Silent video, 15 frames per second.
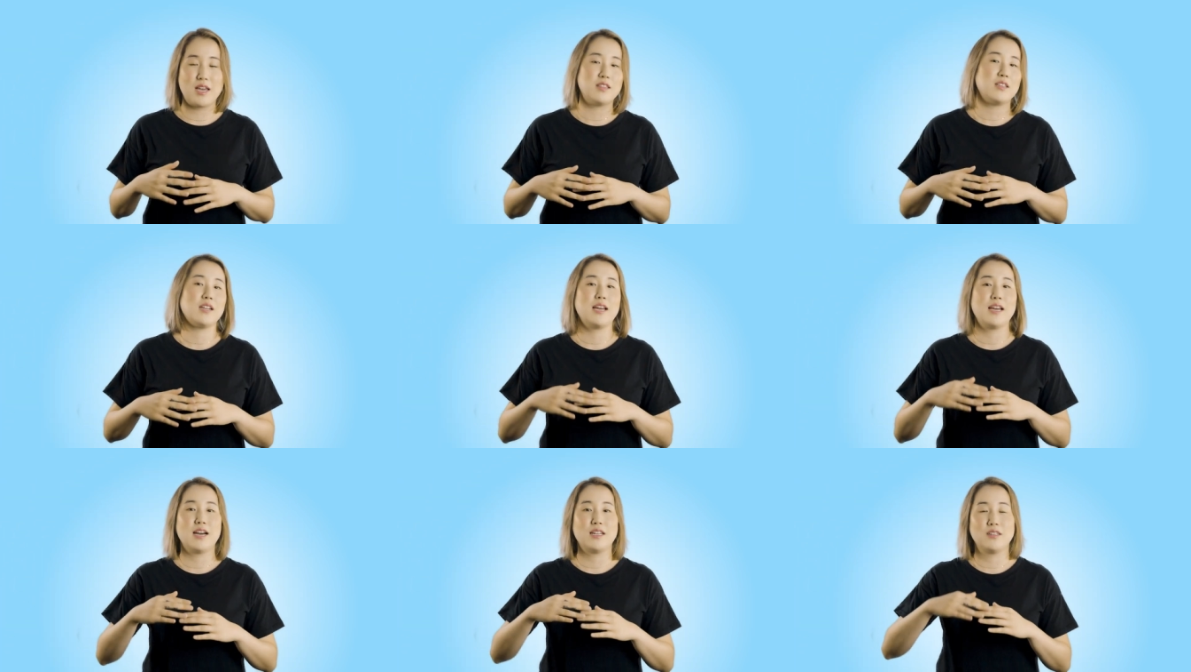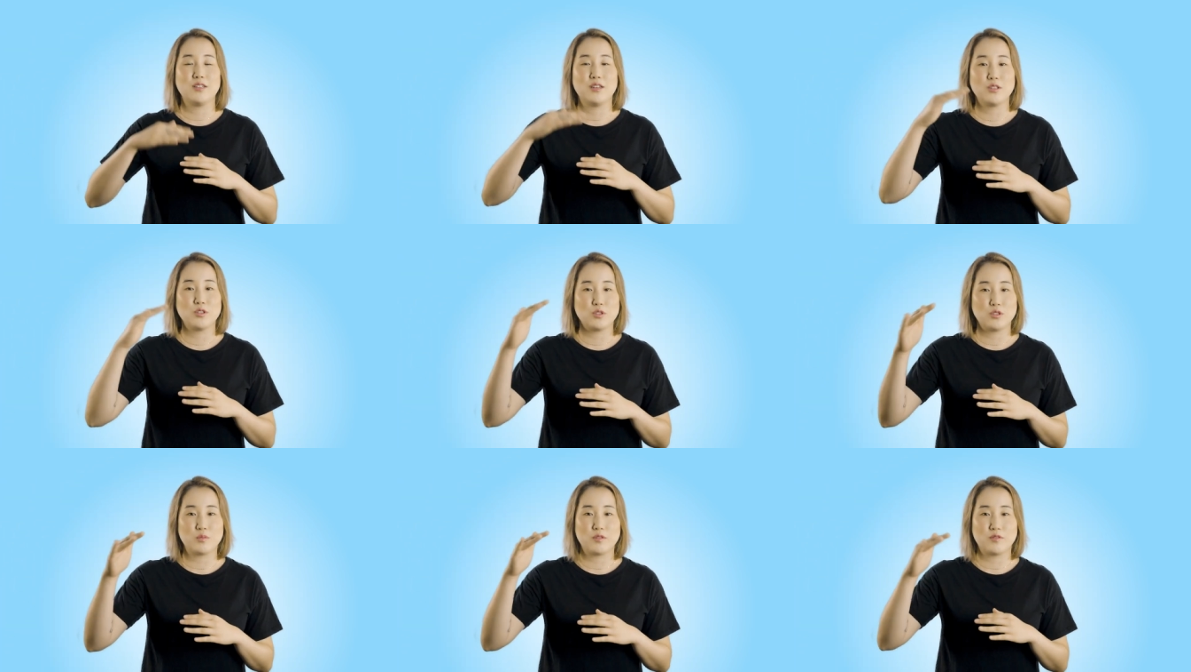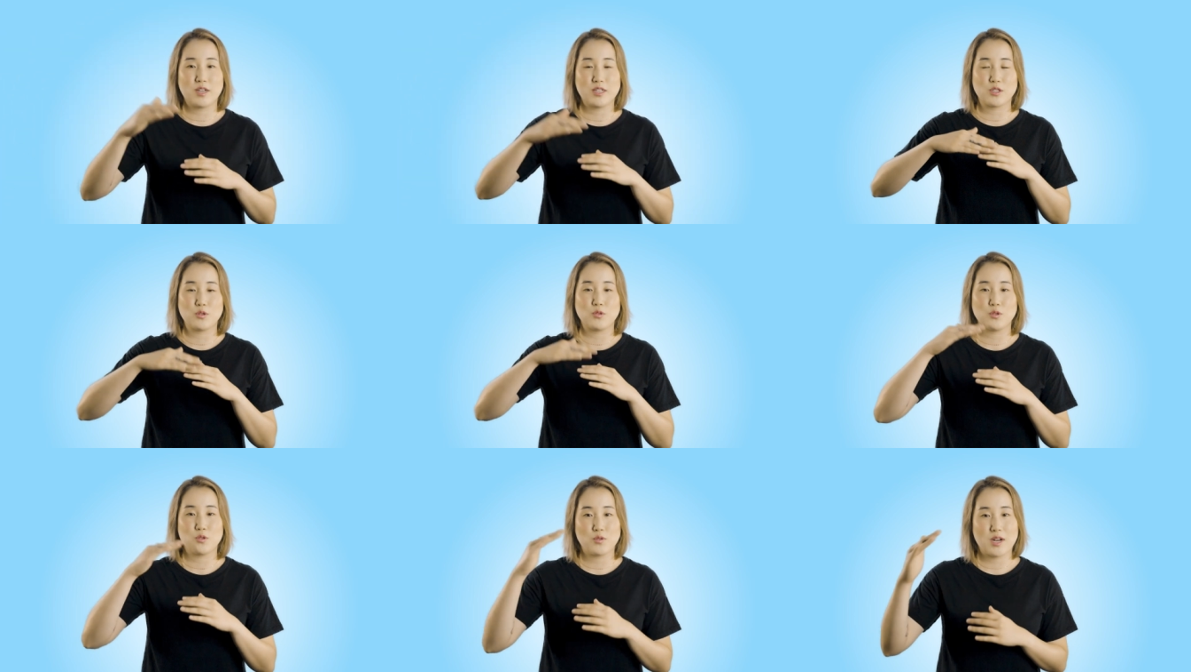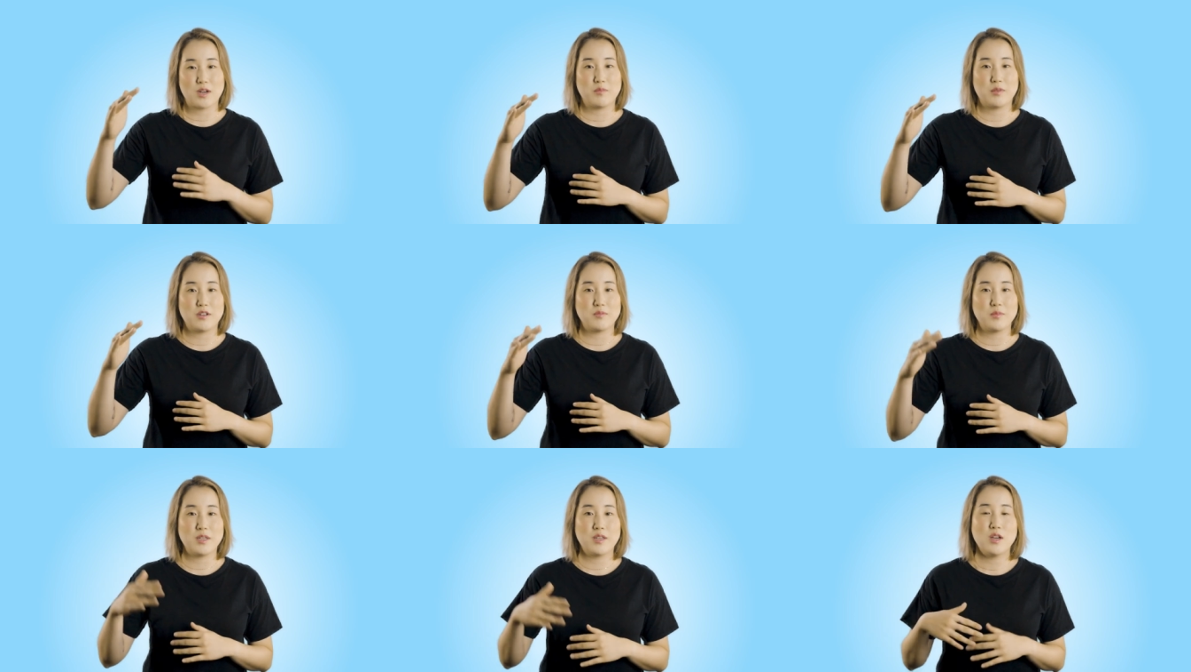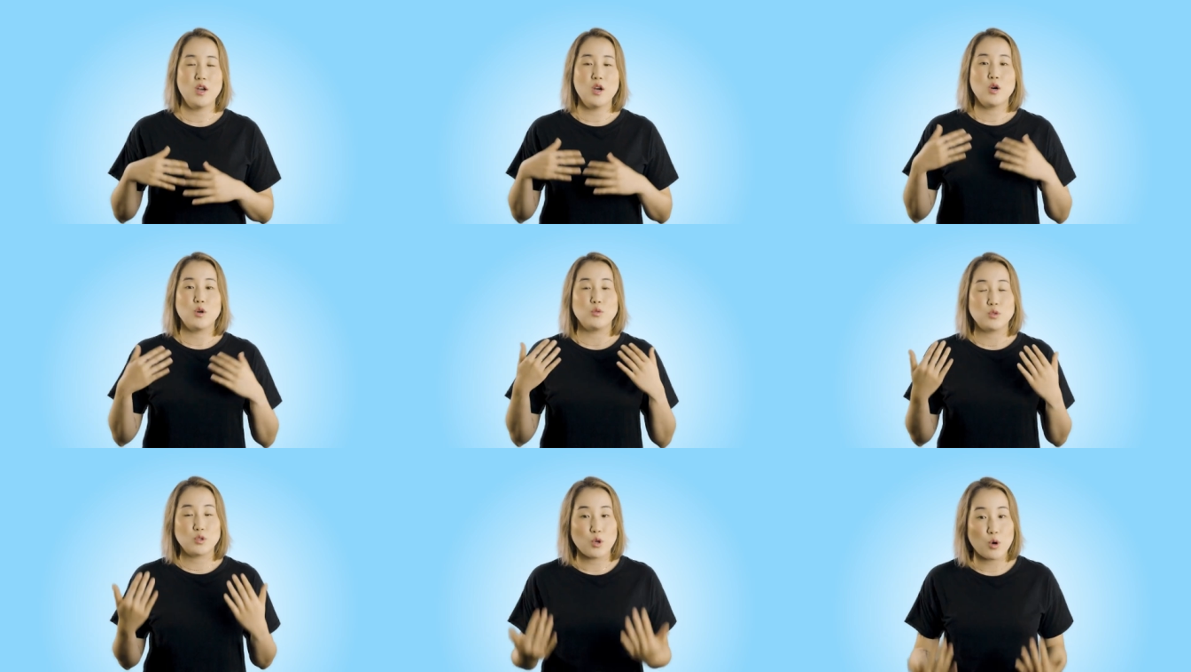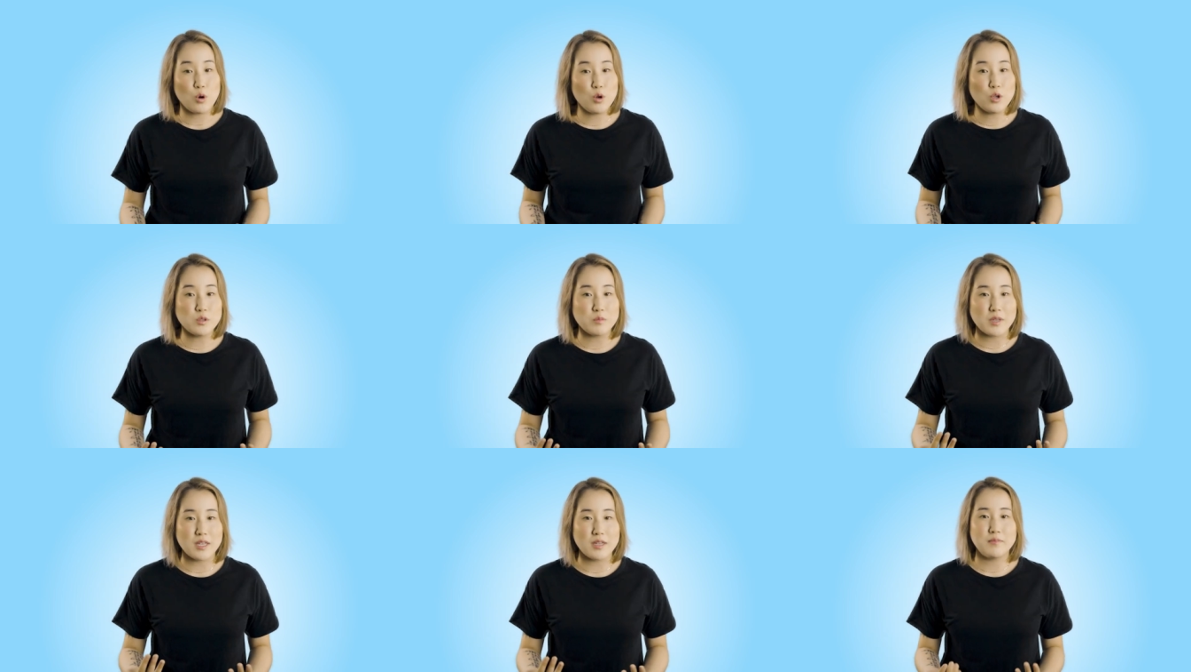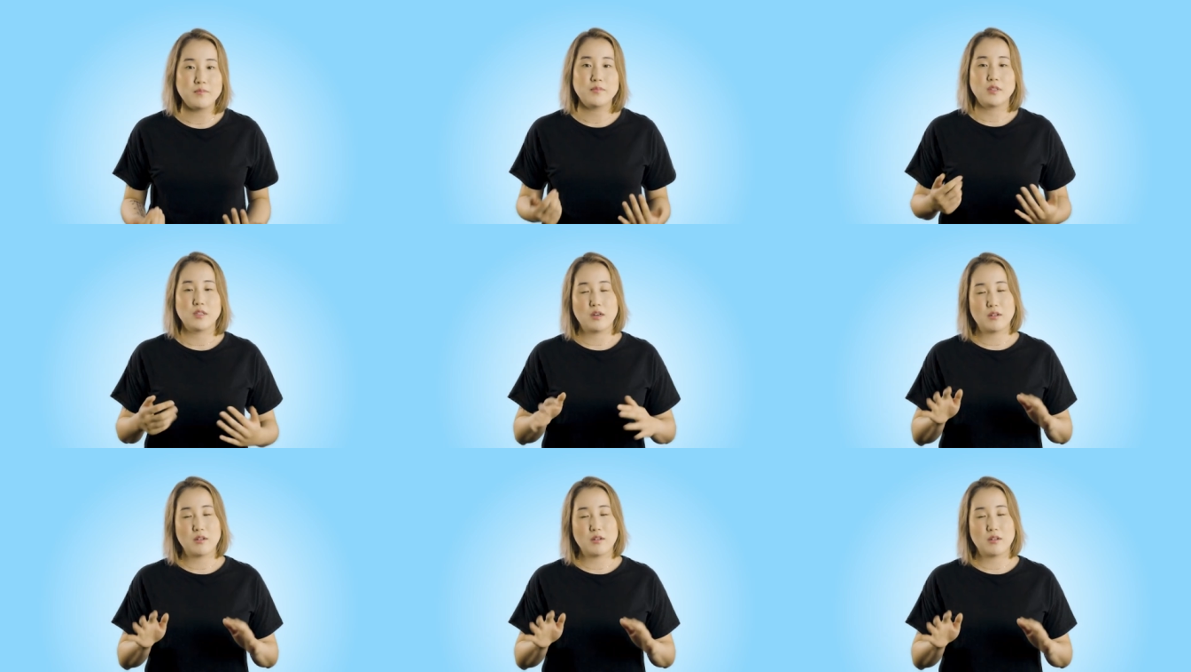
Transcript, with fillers: And then I had another supervisor who was right above me who told me,